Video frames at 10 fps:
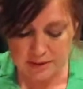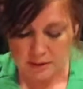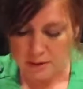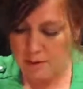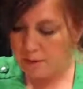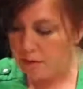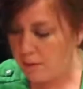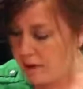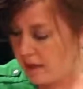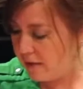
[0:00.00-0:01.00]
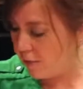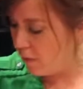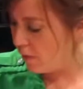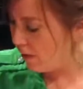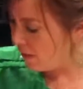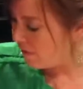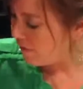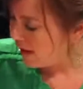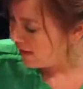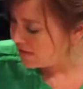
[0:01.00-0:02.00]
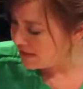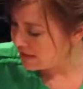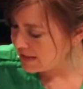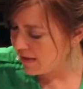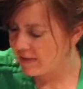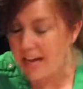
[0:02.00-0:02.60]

2, 3, 4, 5, 6, 7.